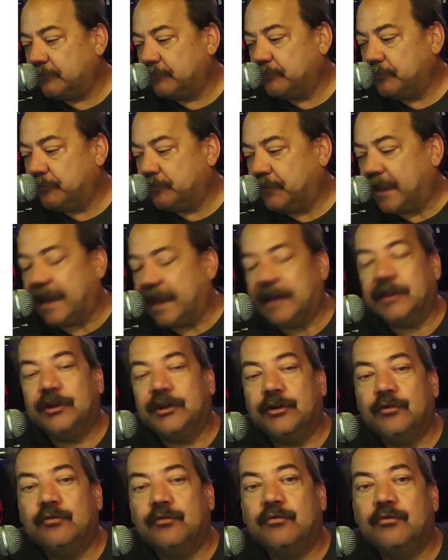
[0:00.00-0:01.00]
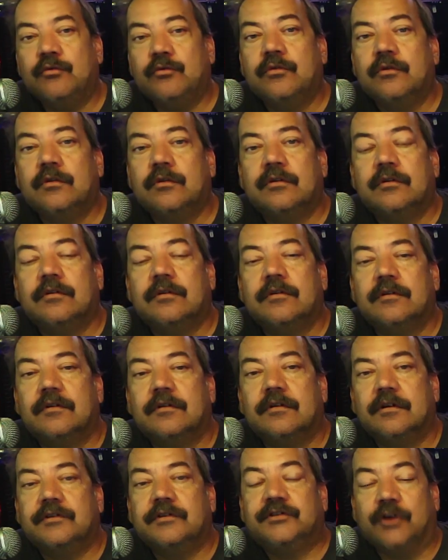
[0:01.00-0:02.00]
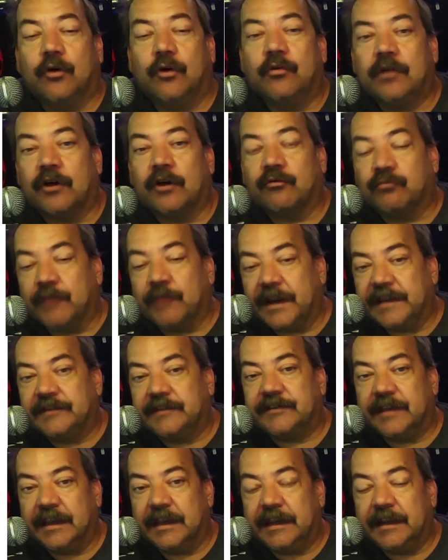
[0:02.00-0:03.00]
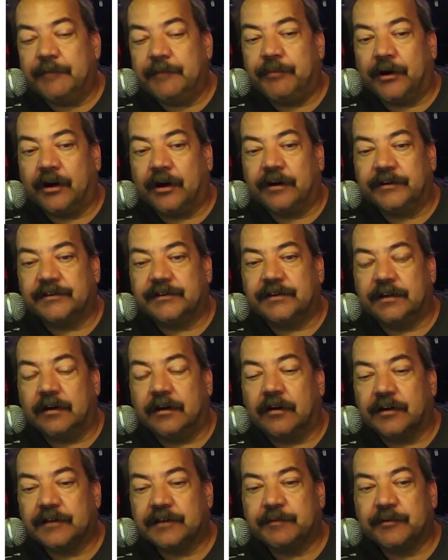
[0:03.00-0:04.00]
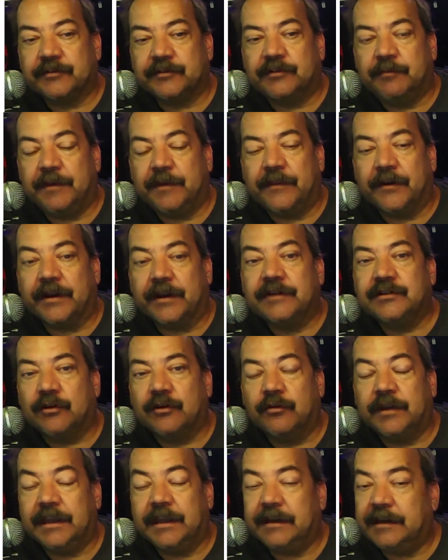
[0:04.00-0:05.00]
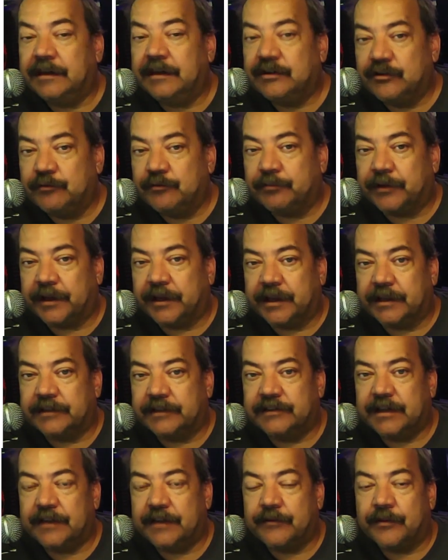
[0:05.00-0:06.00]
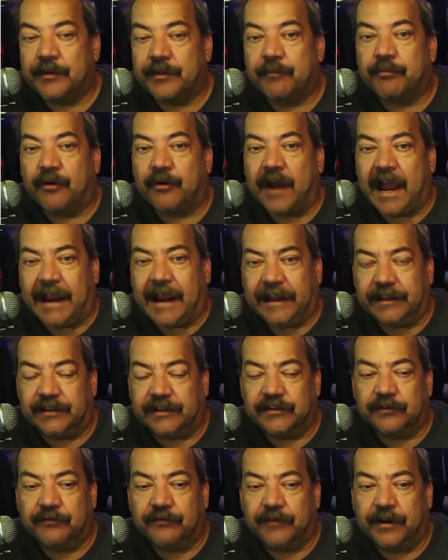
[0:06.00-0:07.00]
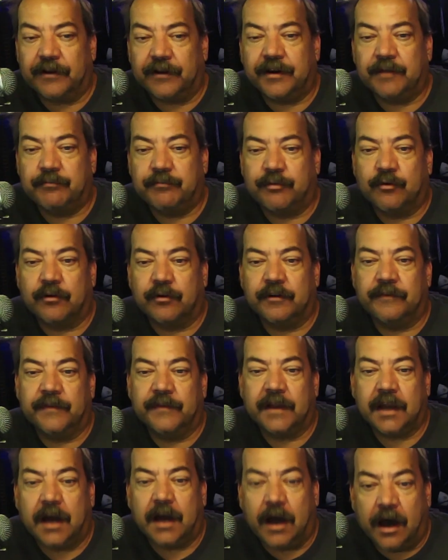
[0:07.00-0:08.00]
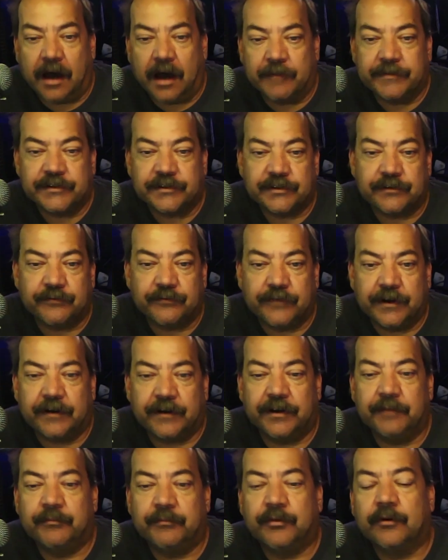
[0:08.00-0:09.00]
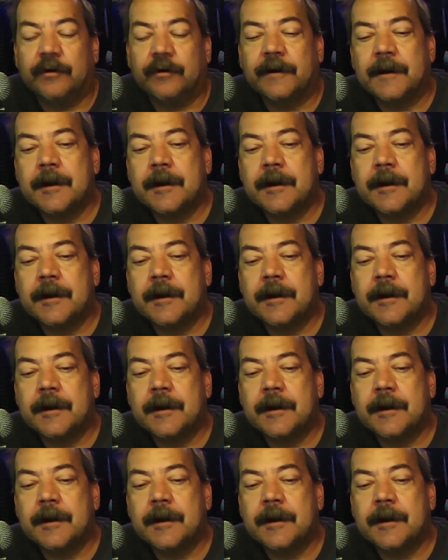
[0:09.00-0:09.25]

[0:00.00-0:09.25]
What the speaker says: that you don't erase any parts that aren't supposed to be there, and don't get any duplicates either. The brackets are very important. The commas are very important.